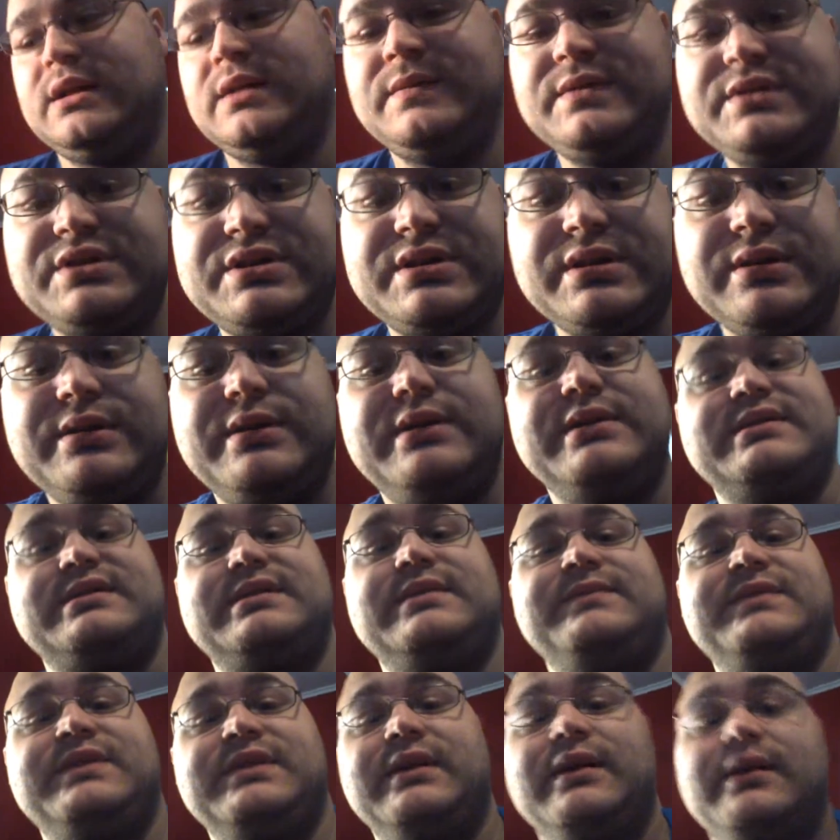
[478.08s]
me show you
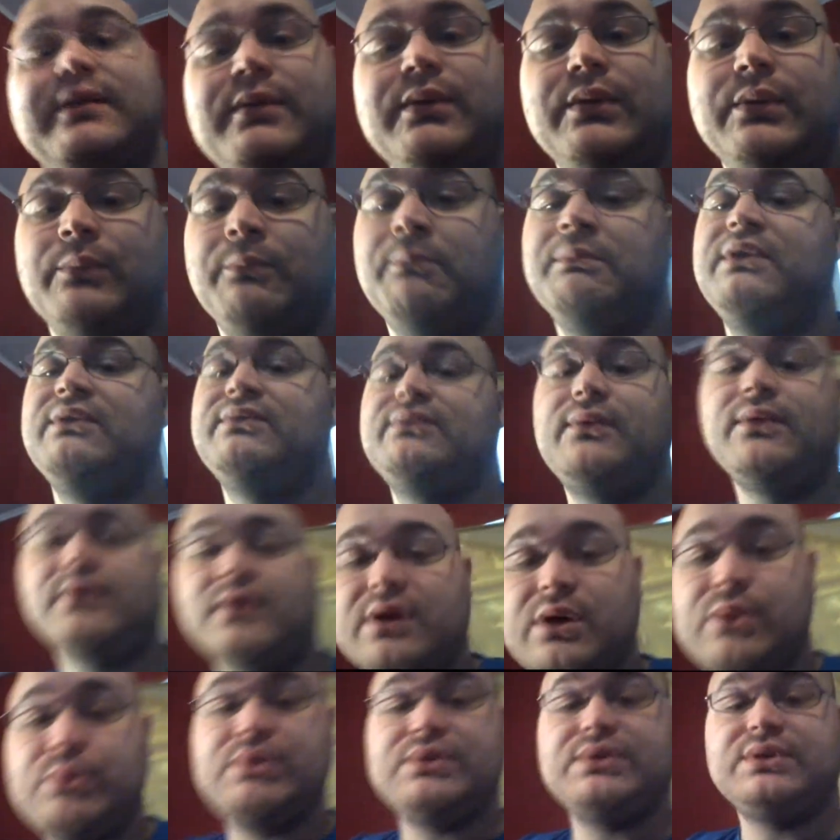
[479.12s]
something. Before I put the